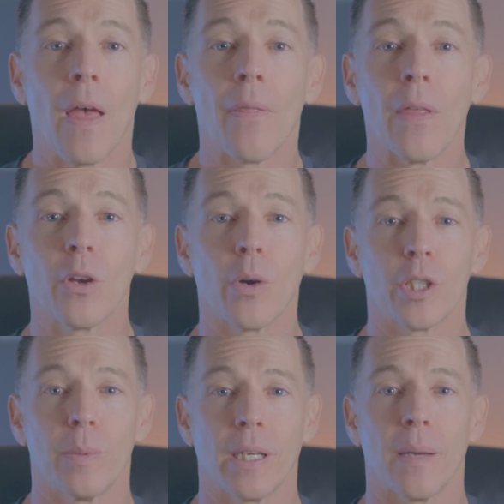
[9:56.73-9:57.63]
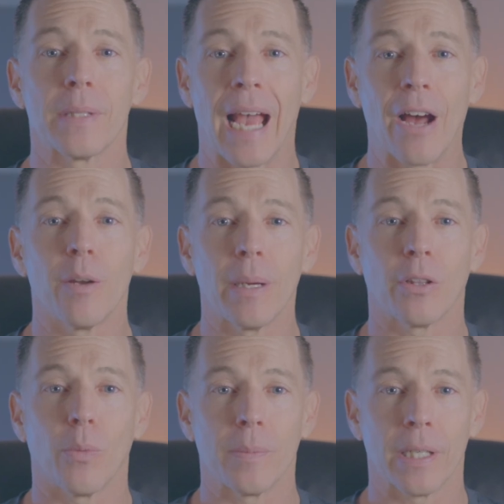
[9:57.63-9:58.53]
Then the question becomes how to make
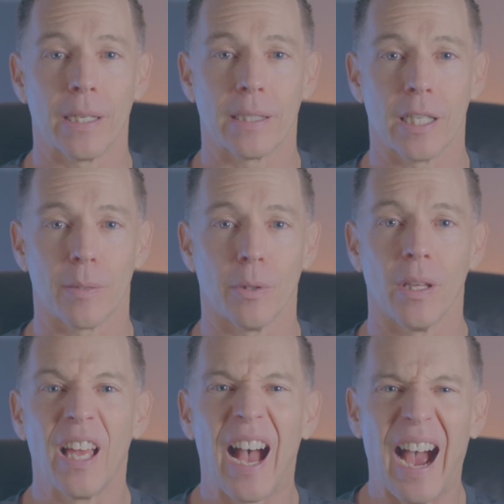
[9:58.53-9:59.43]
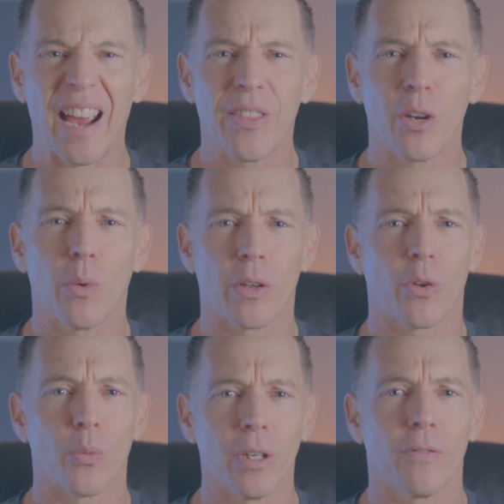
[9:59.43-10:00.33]
the website accessible. I think one of
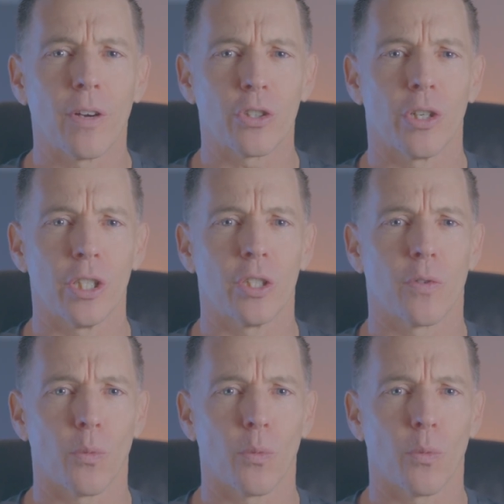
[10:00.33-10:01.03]
the real frustrations for